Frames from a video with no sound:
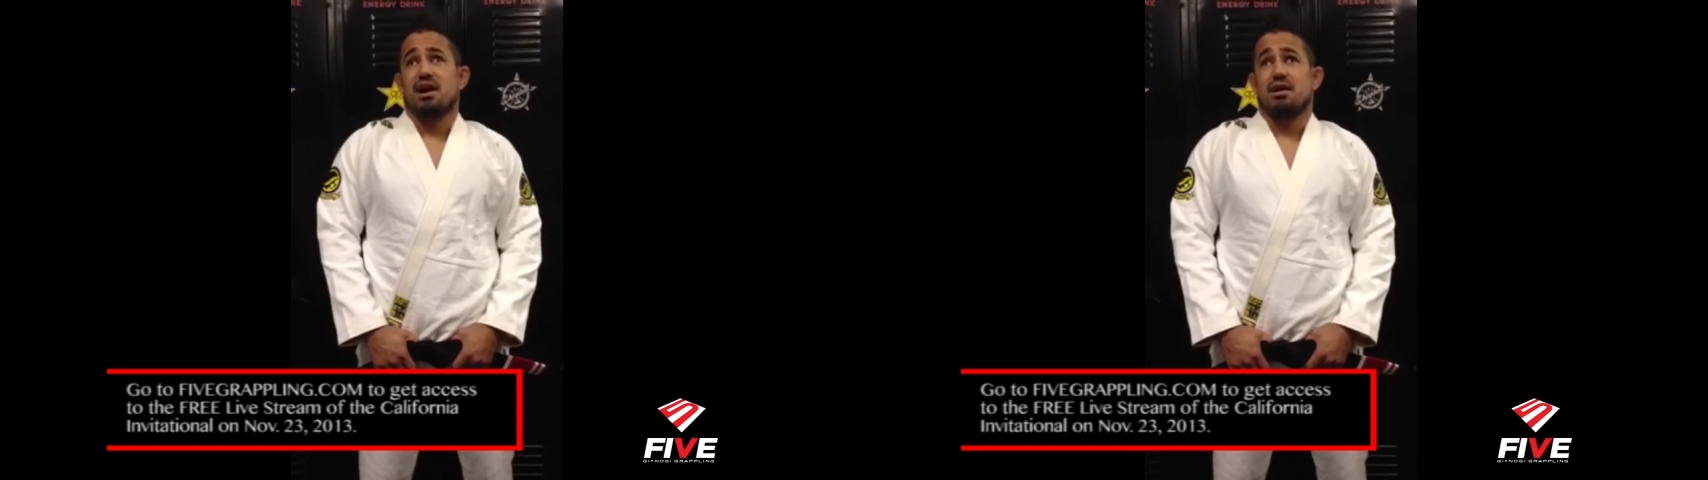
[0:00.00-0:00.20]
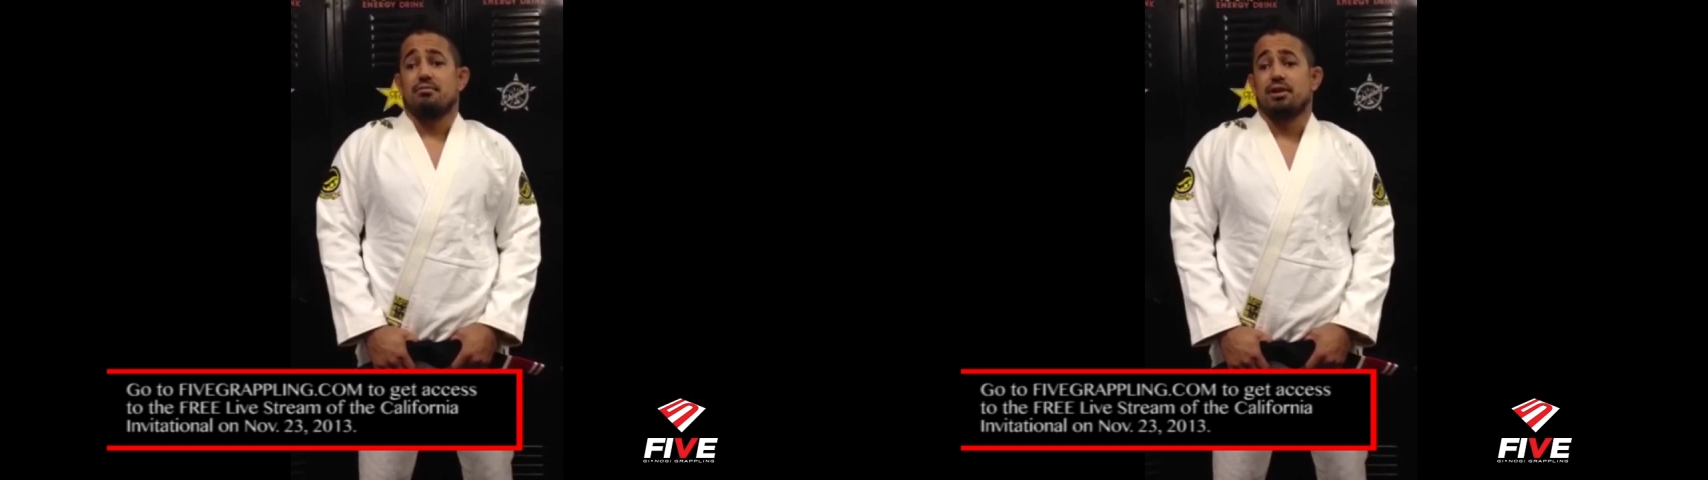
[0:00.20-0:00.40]

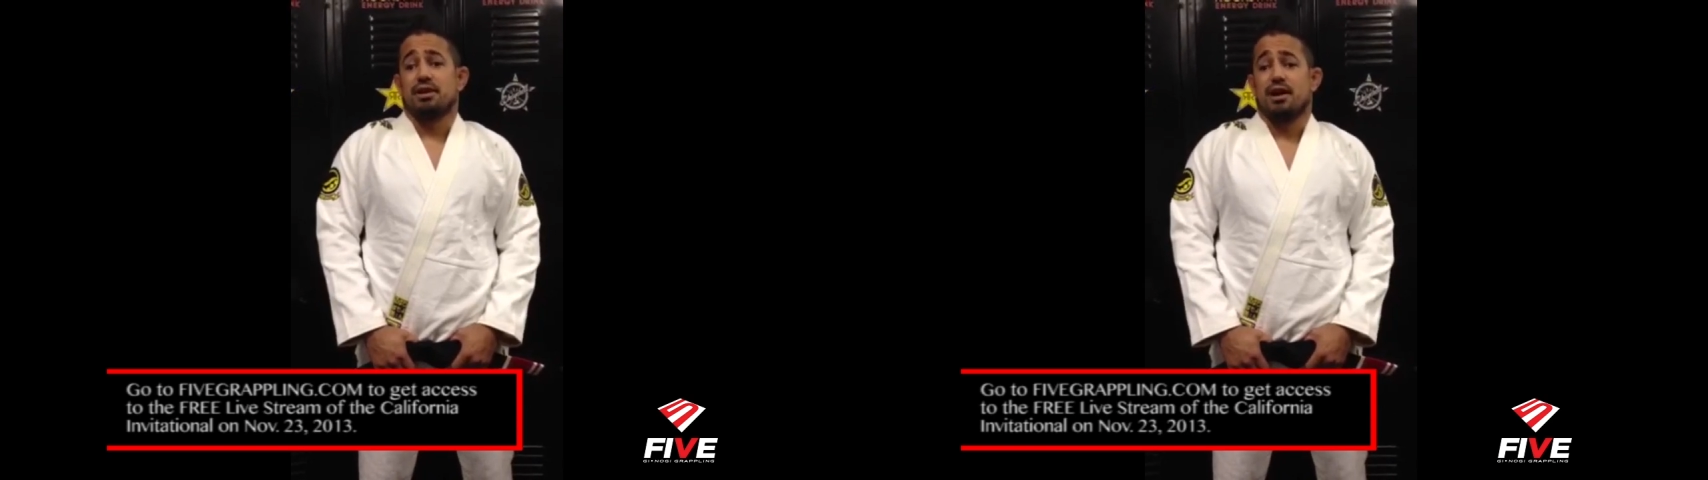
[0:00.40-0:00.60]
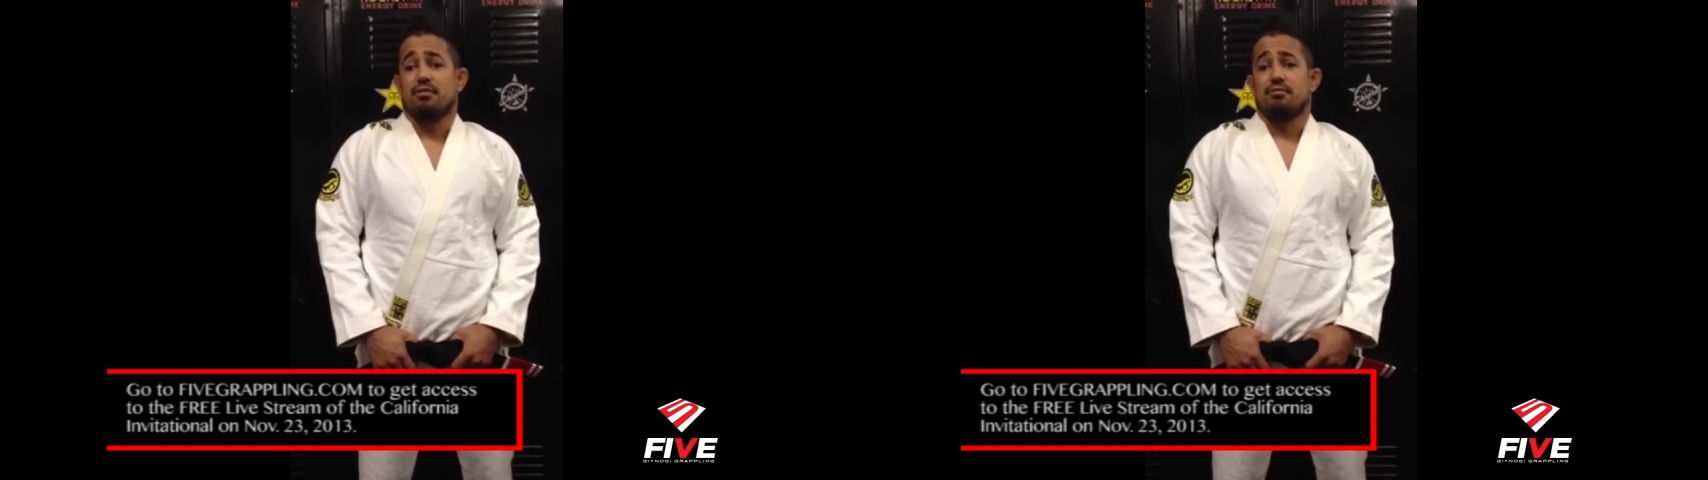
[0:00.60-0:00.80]
I
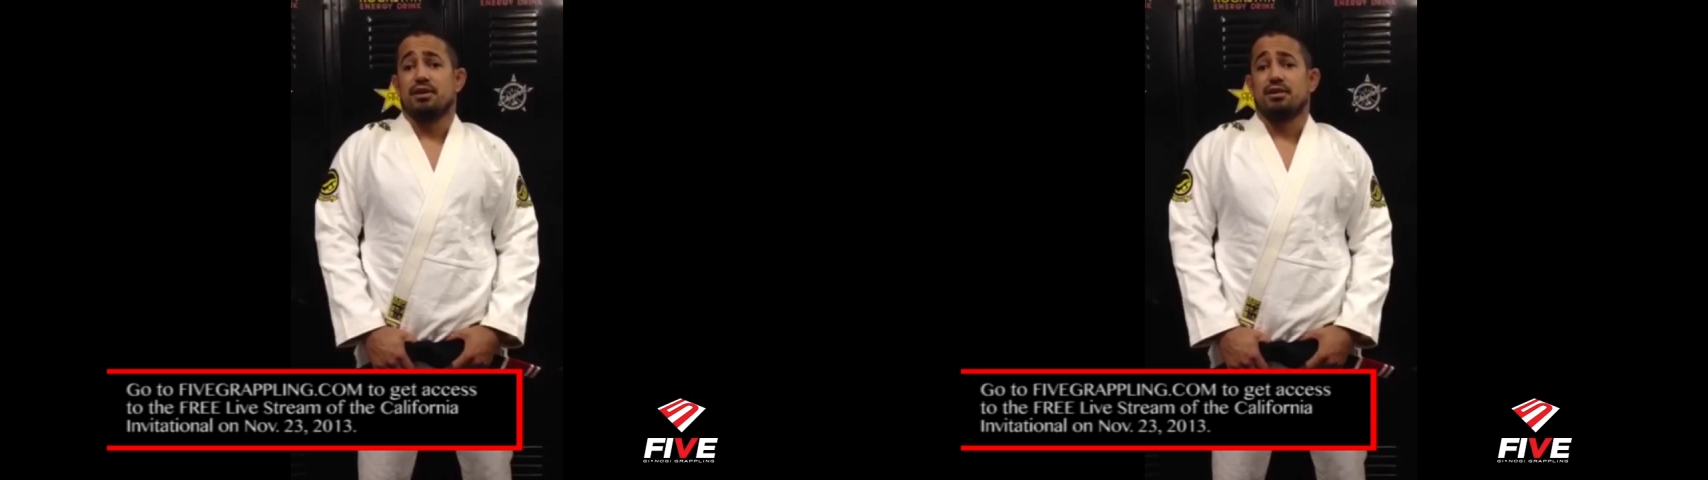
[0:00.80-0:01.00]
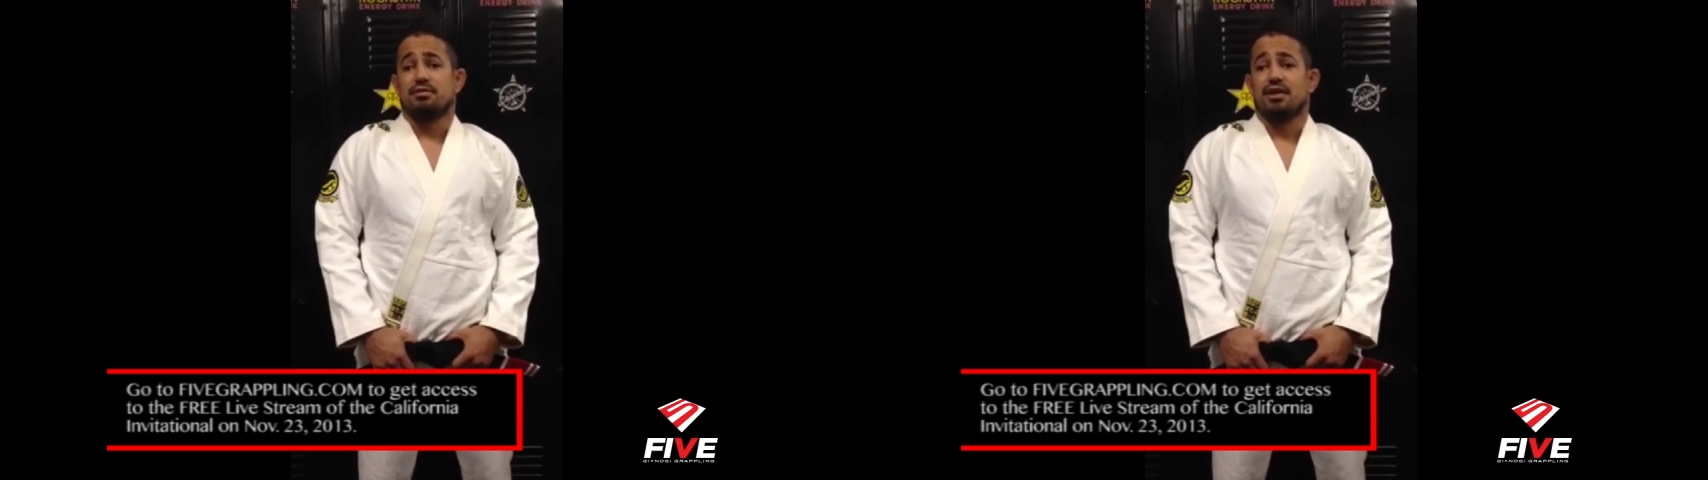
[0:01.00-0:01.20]
really, I
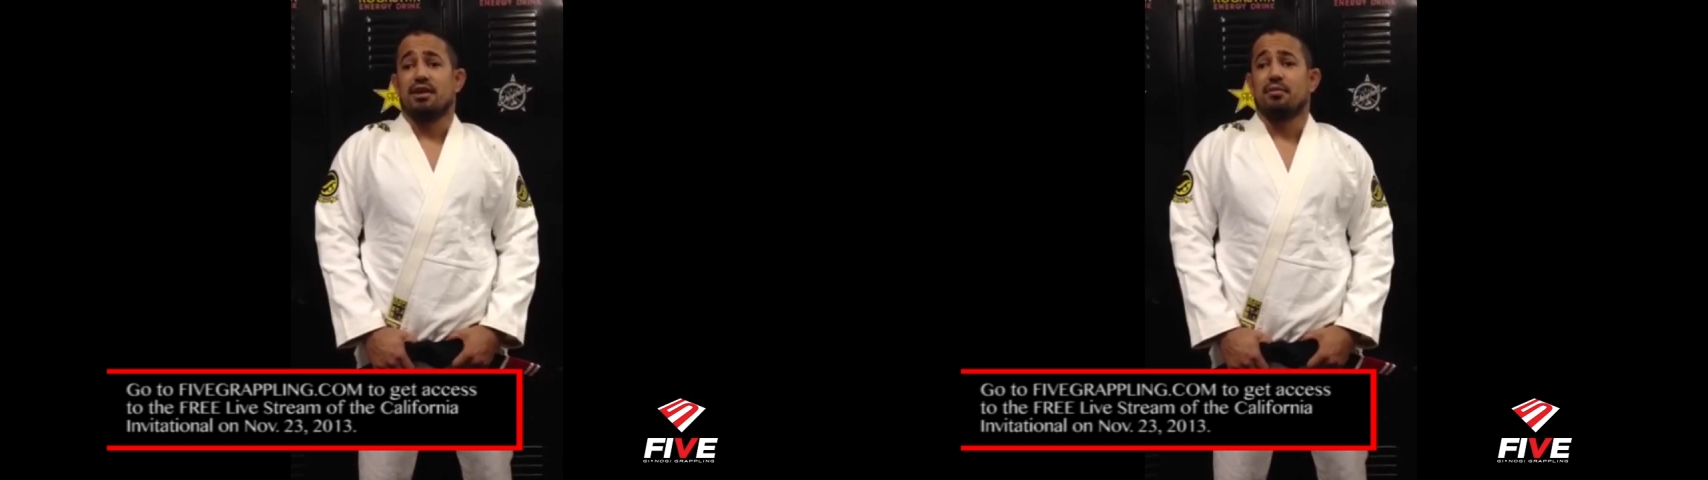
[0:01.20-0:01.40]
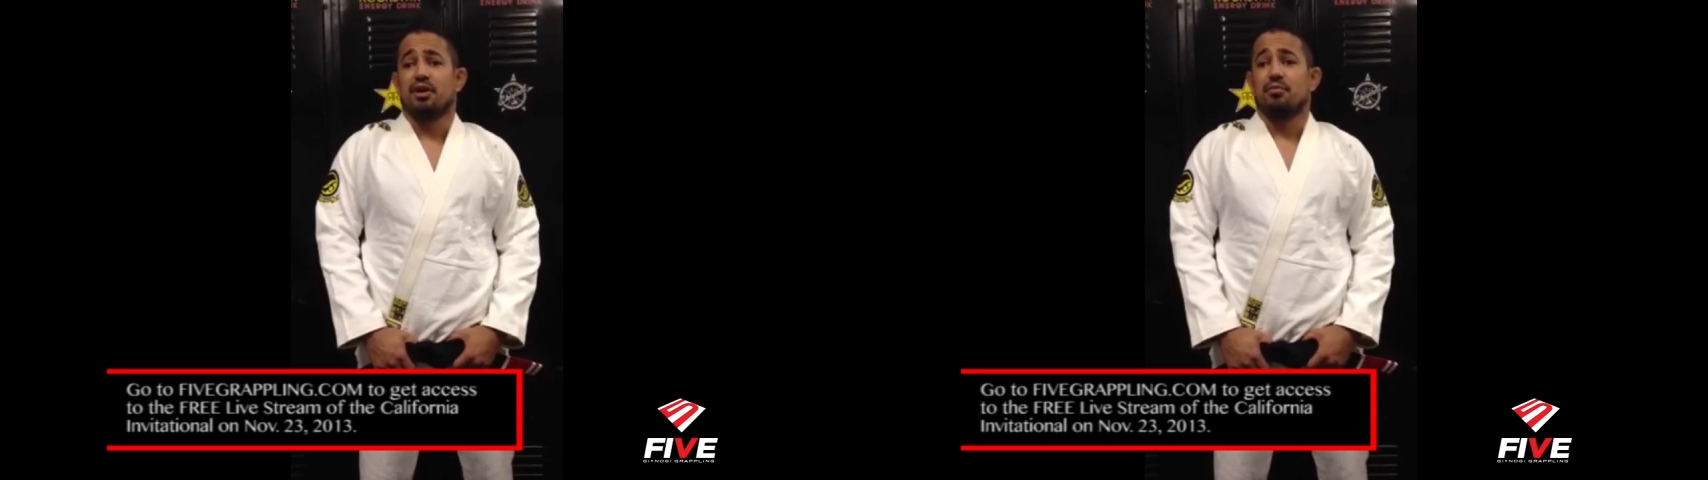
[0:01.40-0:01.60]
really
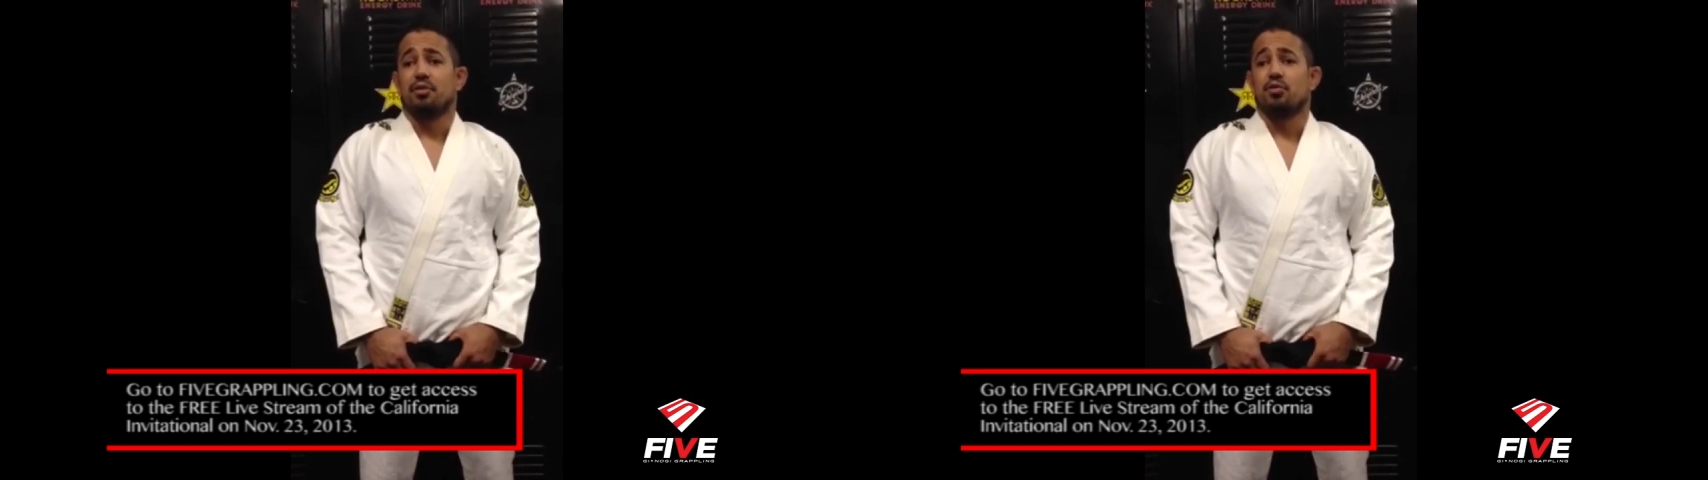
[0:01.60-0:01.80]
think I'm gonna